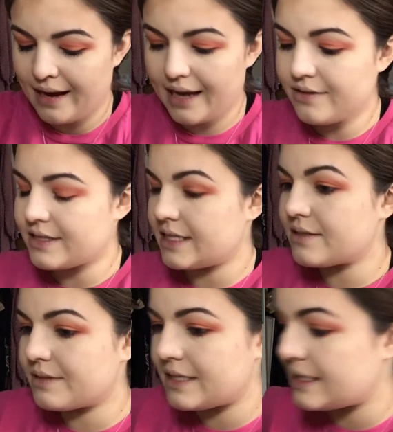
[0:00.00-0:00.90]
I use this
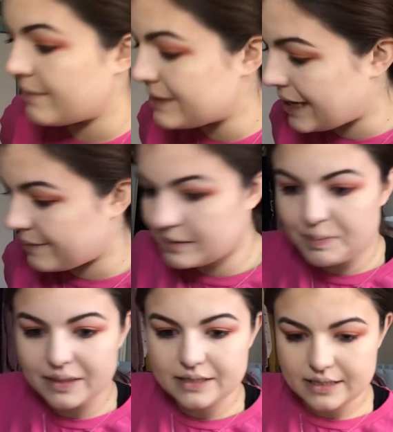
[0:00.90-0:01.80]
one sometimes,
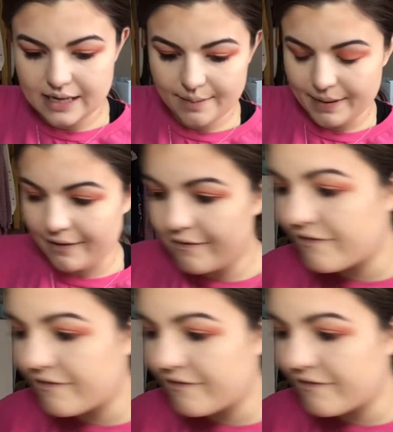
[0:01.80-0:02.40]
but it's not my